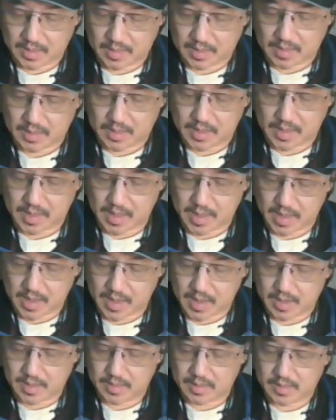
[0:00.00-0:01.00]

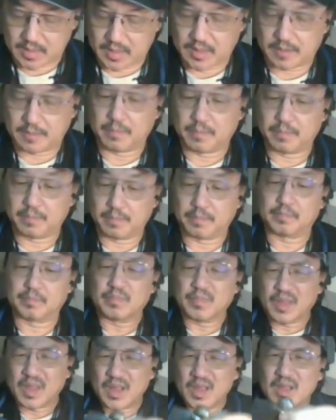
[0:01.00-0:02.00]
And
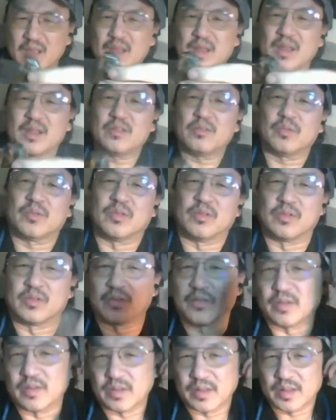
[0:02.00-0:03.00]
that's what's
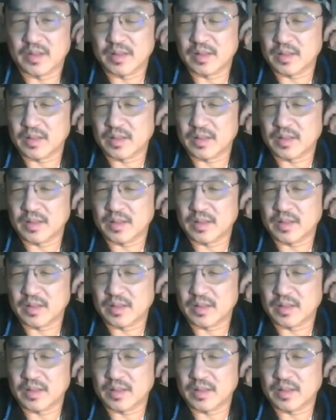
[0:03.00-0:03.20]
interesting.